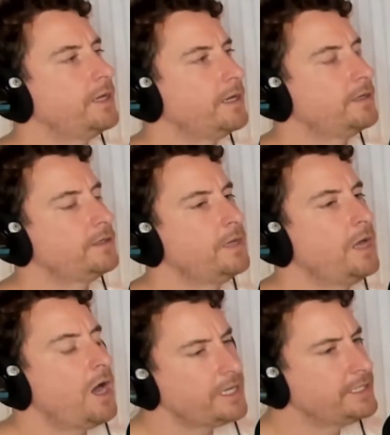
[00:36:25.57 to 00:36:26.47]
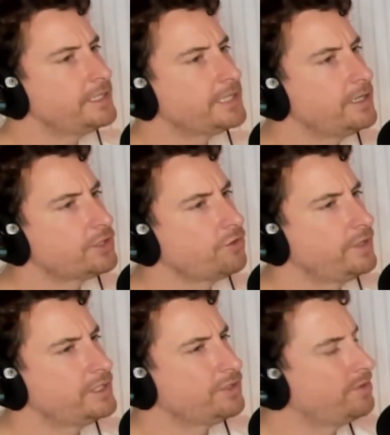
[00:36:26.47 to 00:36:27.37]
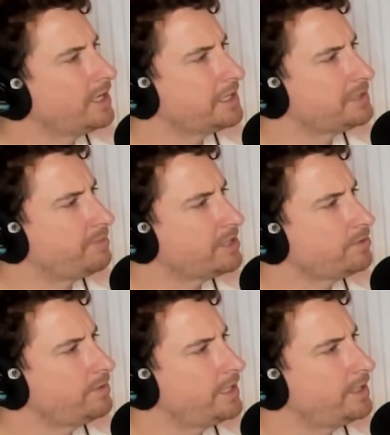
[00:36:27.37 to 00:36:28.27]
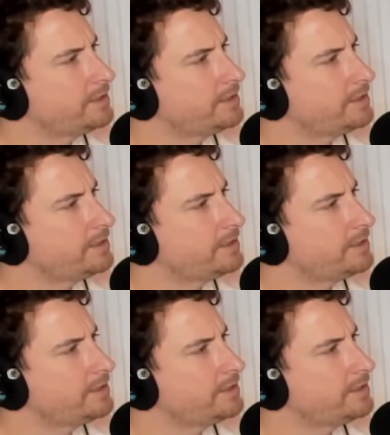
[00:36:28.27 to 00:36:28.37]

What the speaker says: Yeah. I did see that Troy's doing like a special there.